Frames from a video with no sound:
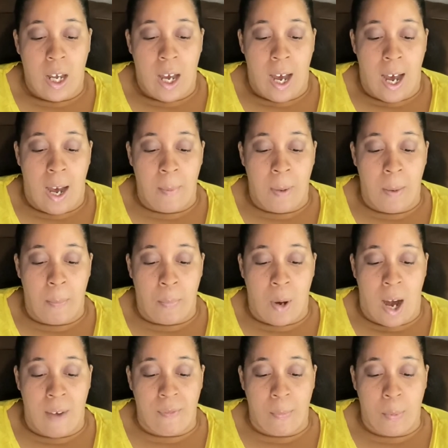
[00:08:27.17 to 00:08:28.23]
And
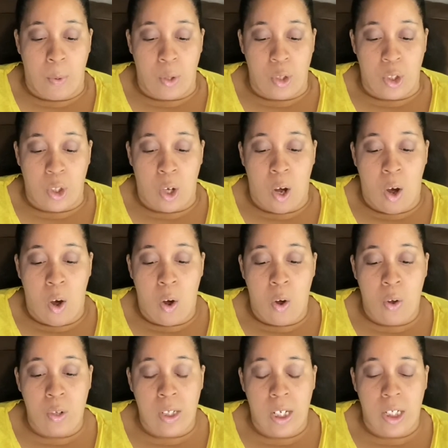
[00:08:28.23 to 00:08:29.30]
private ports of
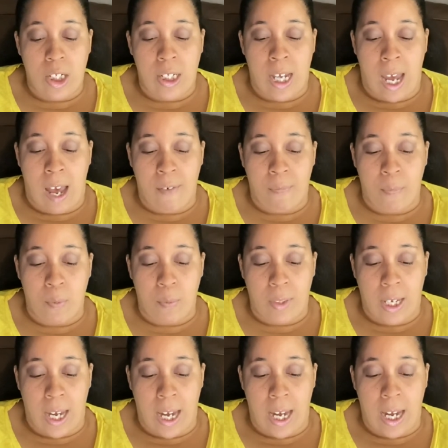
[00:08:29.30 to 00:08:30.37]
call, such as Half Moon
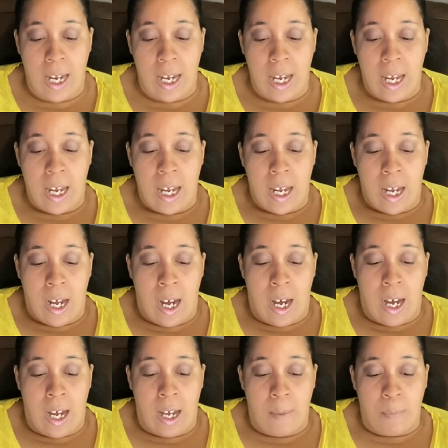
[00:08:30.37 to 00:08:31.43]
Cay
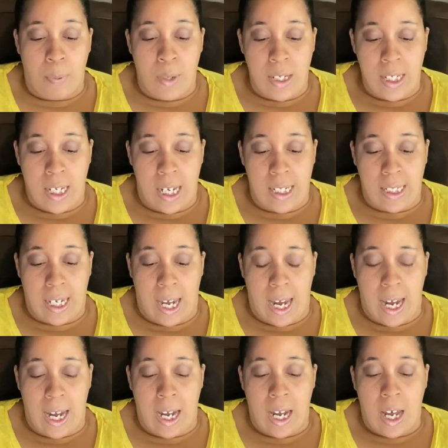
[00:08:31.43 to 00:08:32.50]
and Princess
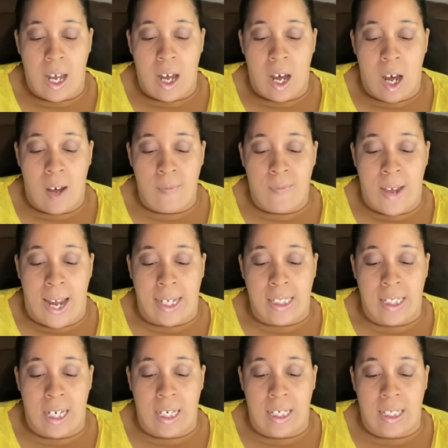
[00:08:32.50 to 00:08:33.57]
Cay,
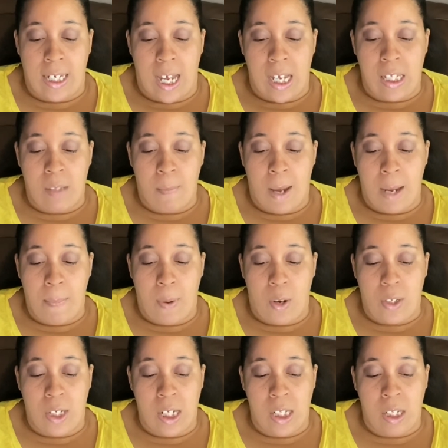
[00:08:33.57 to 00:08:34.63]
unvaccinated guests may
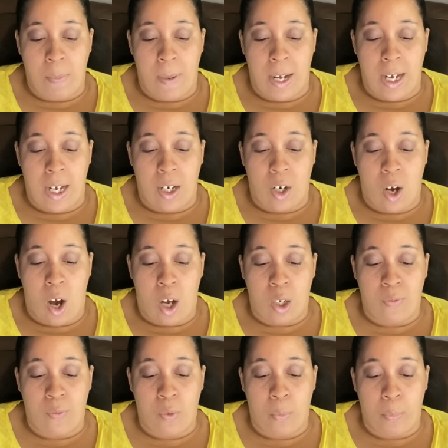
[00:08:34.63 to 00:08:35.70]
participate in
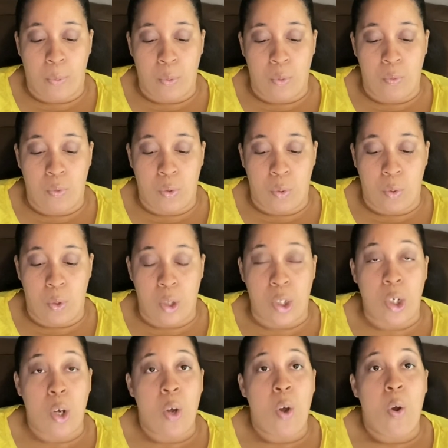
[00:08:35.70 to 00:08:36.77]
Carnival-approved
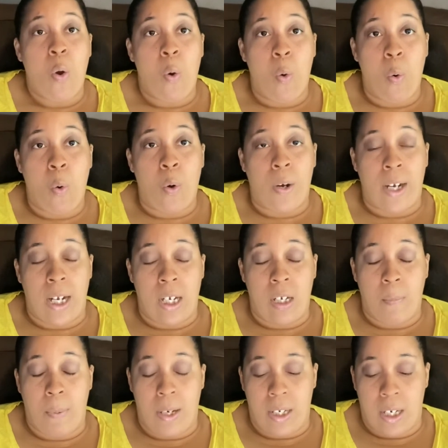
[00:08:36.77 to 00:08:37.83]
tours or
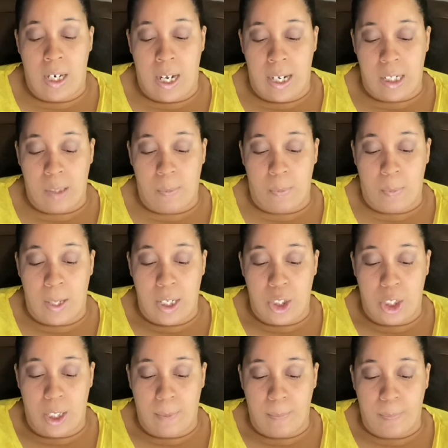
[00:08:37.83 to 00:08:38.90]
independent
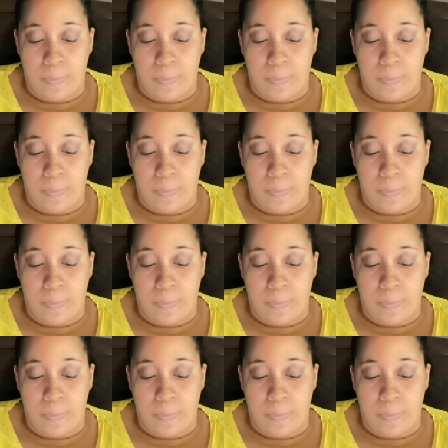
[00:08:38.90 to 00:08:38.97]
exploration.